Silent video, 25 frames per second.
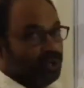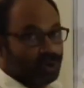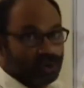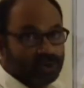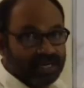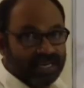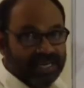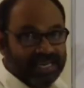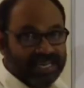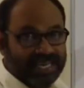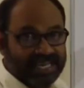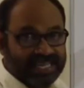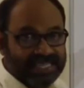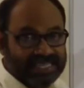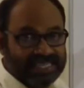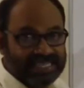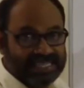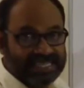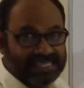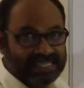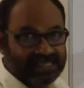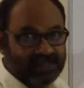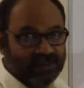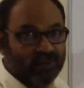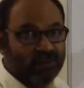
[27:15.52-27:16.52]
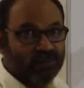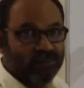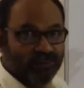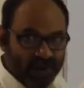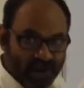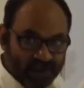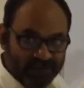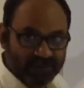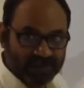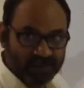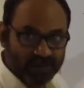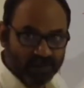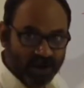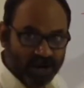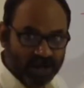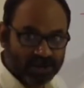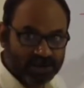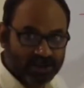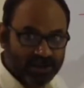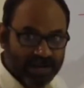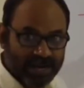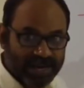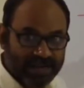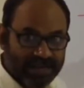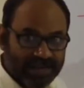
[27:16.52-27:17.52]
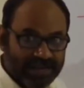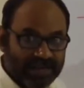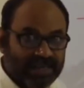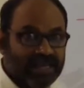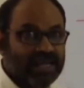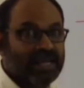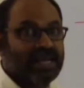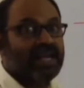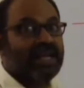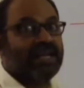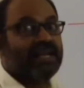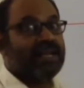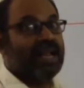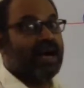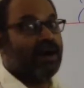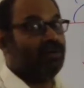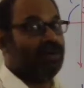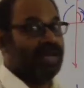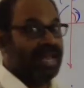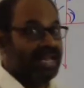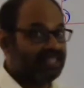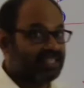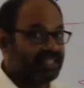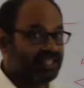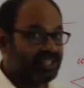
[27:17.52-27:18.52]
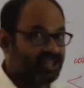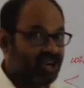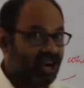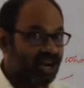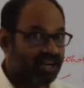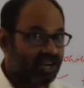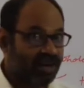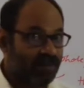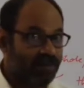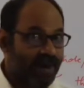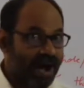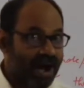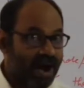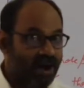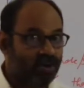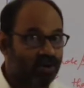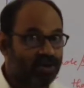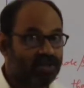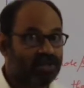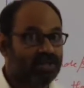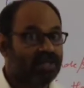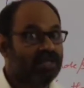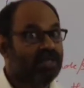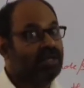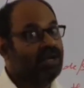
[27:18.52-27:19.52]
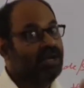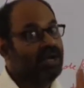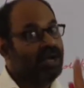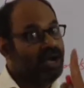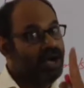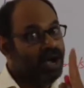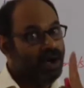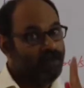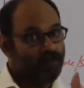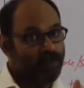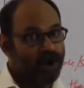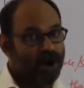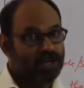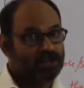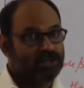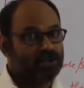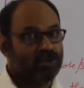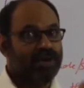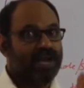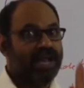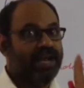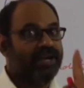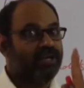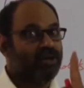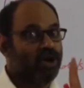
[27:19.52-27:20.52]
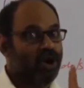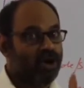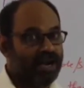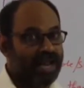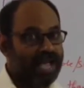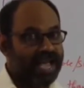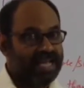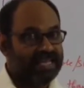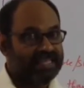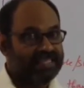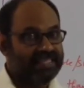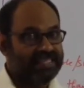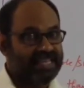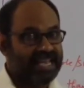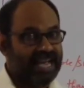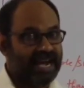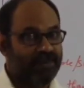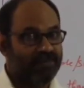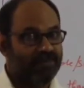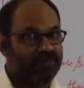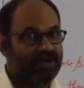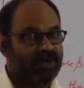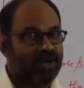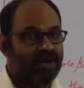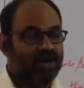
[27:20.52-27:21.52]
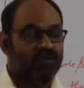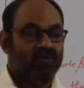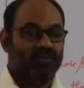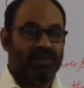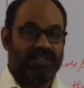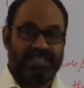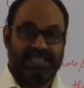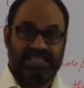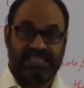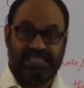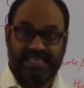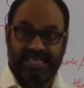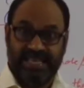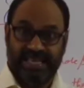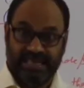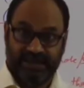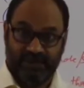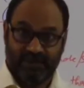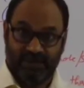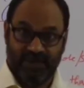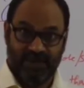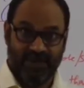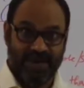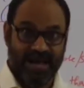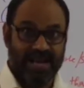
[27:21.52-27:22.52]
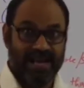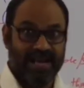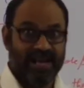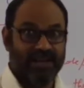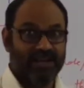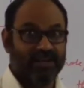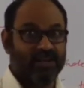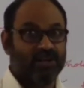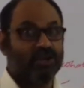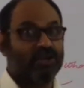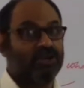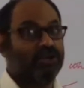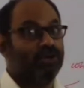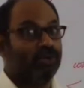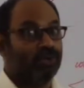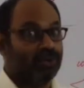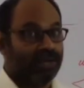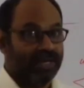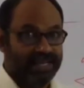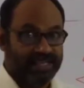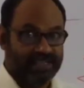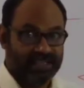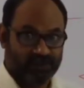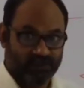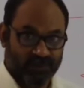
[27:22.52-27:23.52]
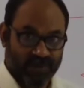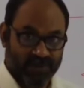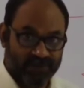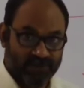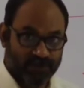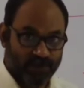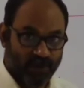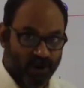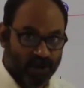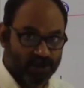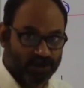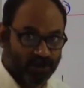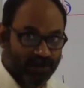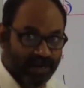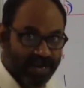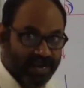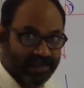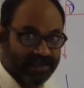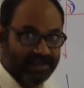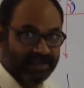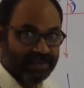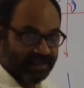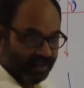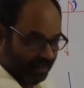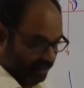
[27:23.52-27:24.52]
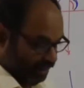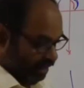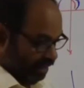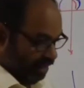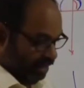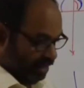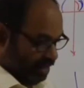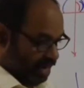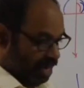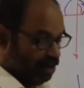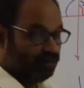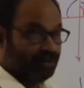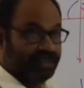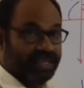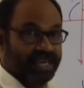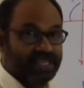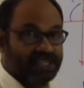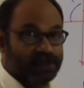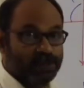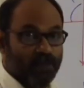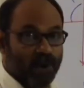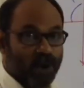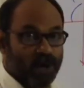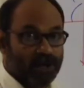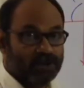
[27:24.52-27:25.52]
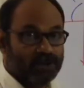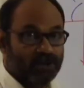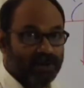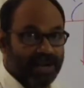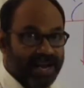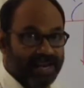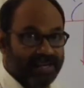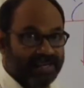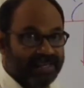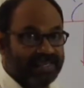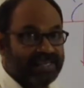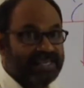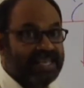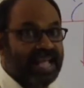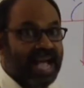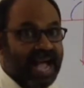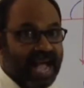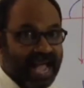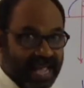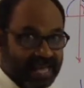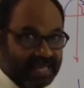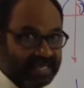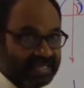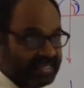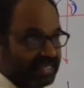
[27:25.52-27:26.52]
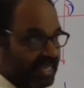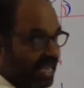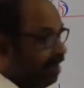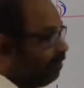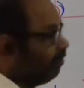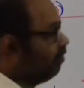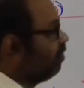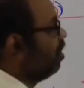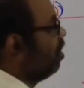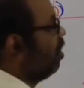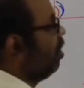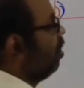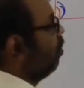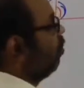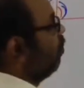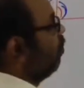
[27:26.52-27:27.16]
Euclid's fifth postulate. Now let's talk about a postulate or axiom which is equivalent to Euclid's fifth postulate. Now this postulate, axiom,